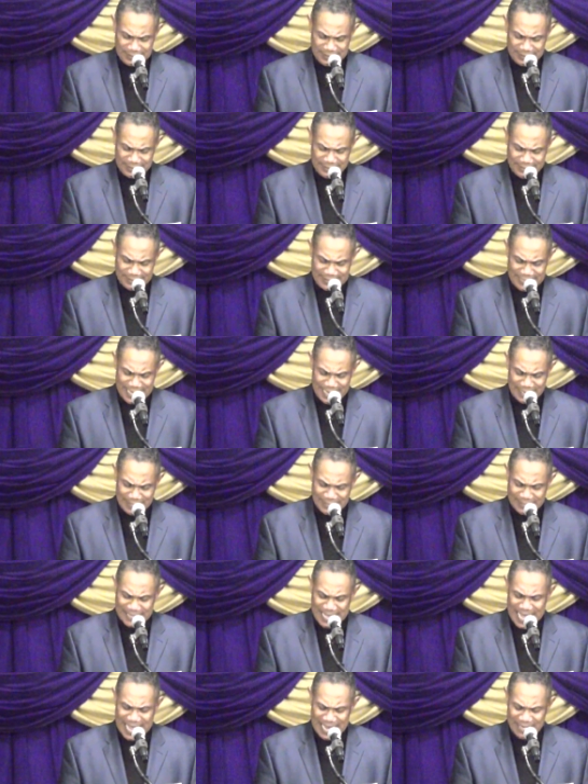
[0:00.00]
set
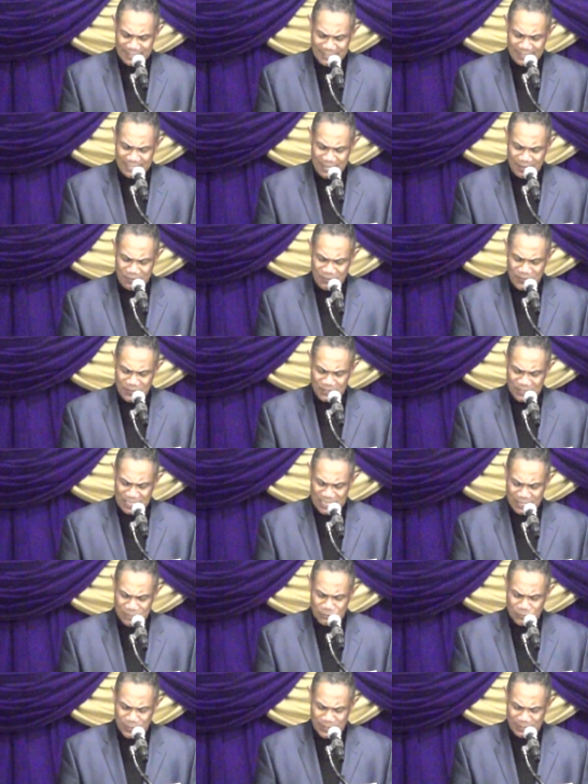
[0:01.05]
aside selfish
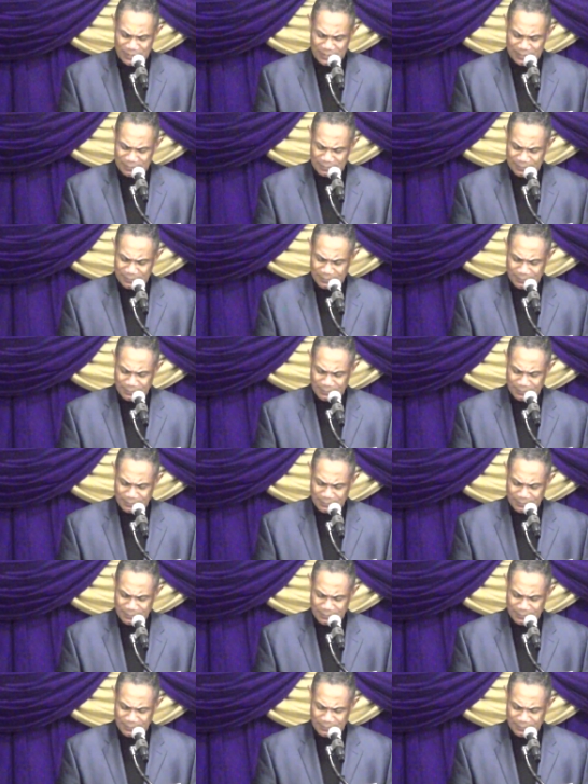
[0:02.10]
interests,